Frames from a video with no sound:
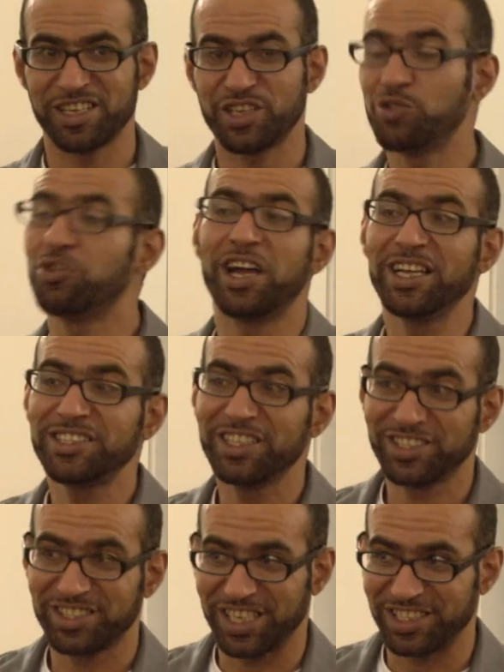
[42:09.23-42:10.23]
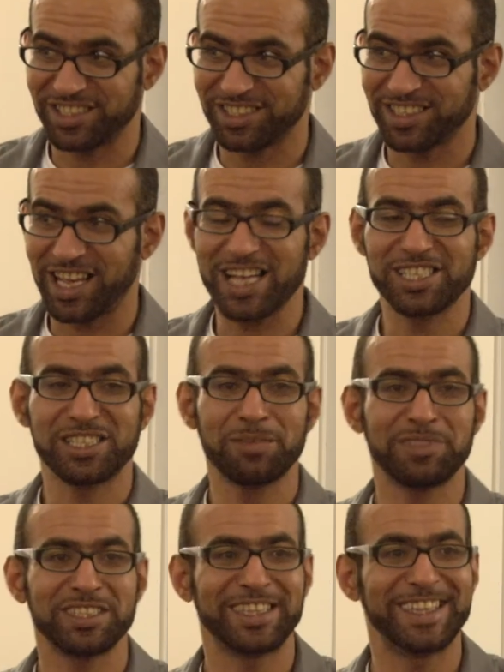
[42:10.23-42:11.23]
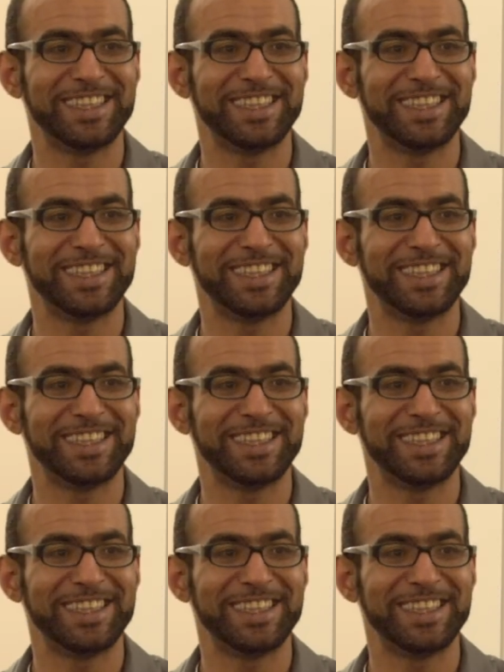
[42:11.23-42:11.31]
United States accepted